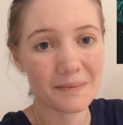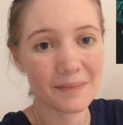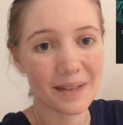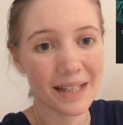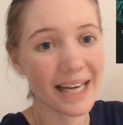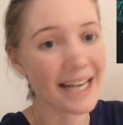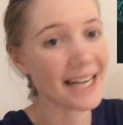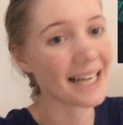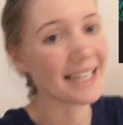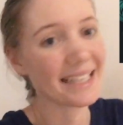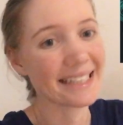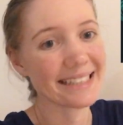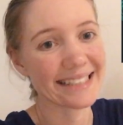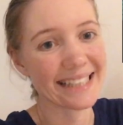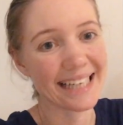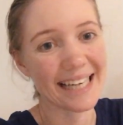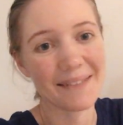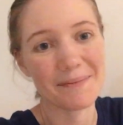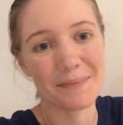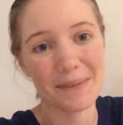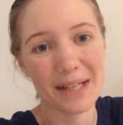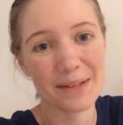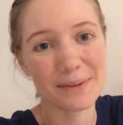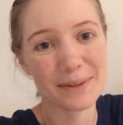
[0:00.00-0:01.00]
and yeah,
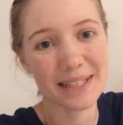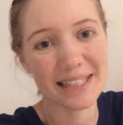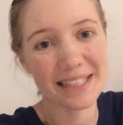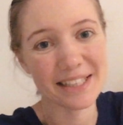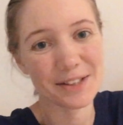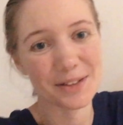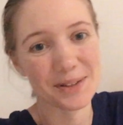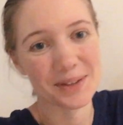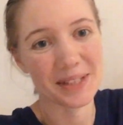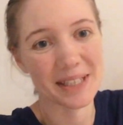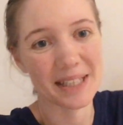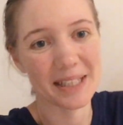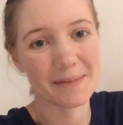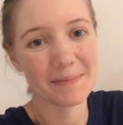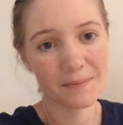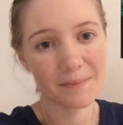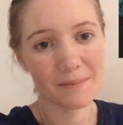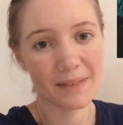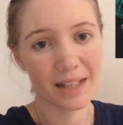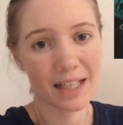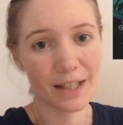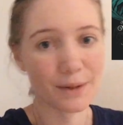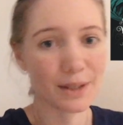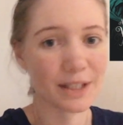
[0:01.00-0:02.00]
I really enjoyed it.
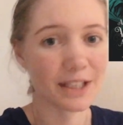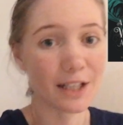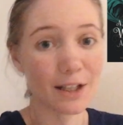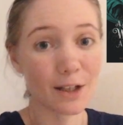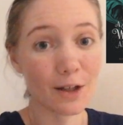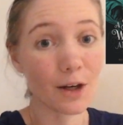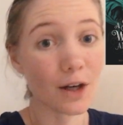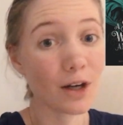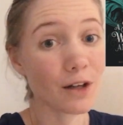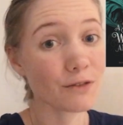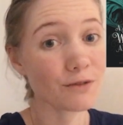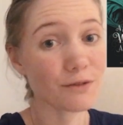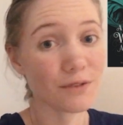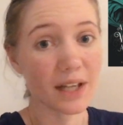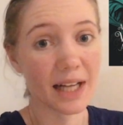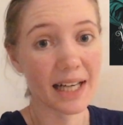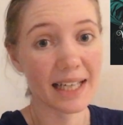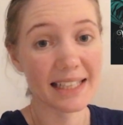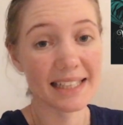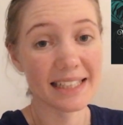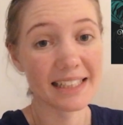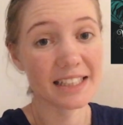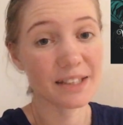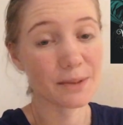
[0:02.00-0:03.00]
I read it a lot on
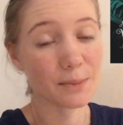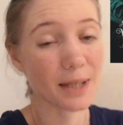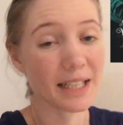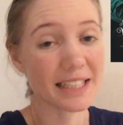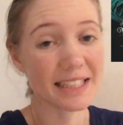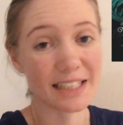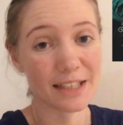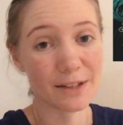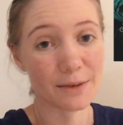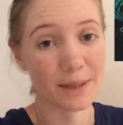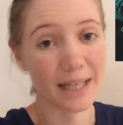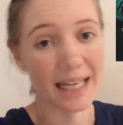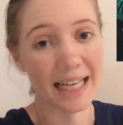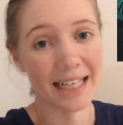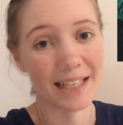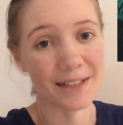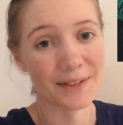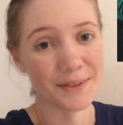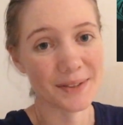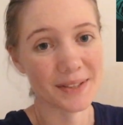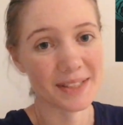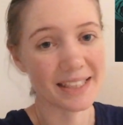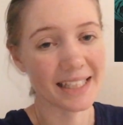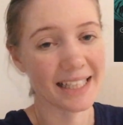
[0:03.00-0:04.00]
flights, waiting
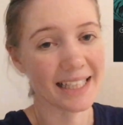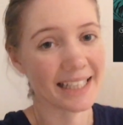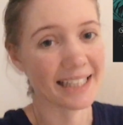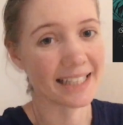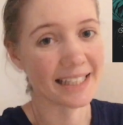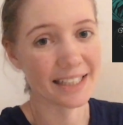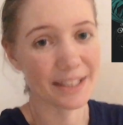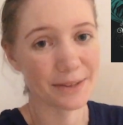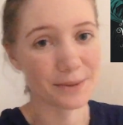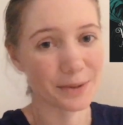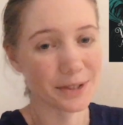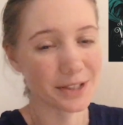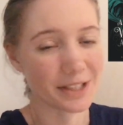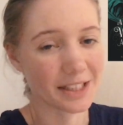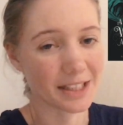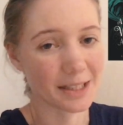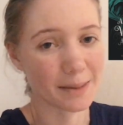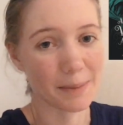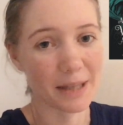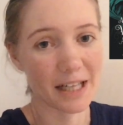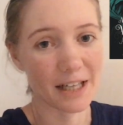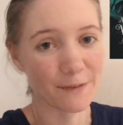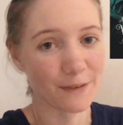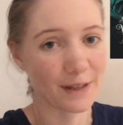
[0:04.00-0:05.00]
around, and it was just the
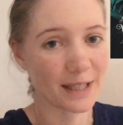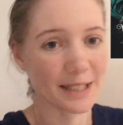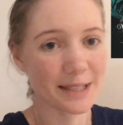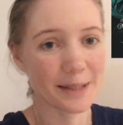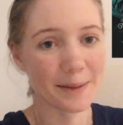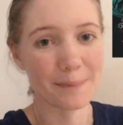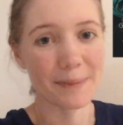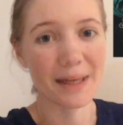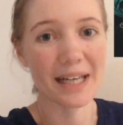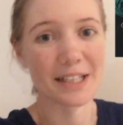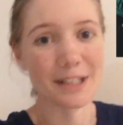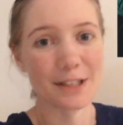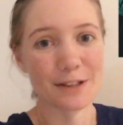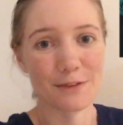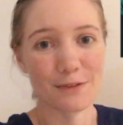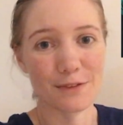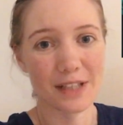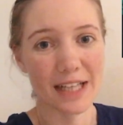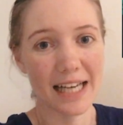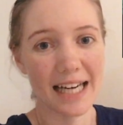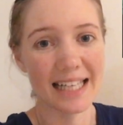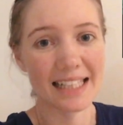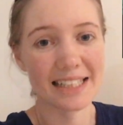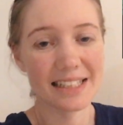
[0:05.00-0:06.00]
perfect companion for
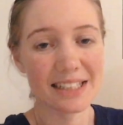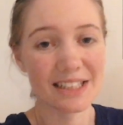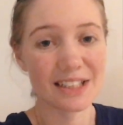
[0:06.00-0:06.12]
that.